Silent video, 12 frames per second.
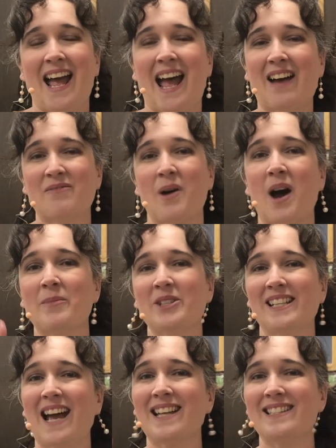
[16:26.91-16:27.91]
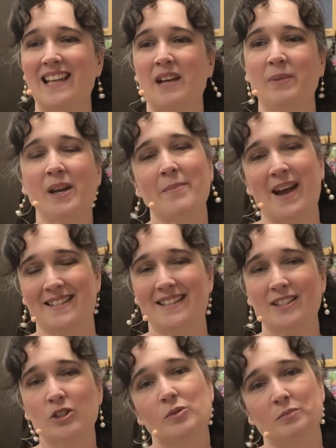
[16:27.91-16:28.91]
Have mom or dad send me a
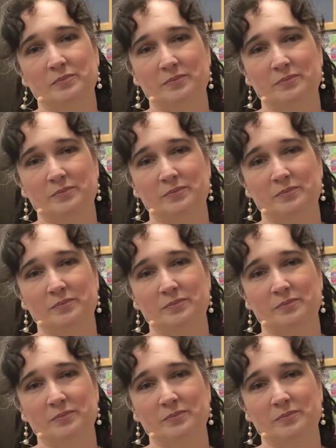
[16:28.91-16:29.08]
message,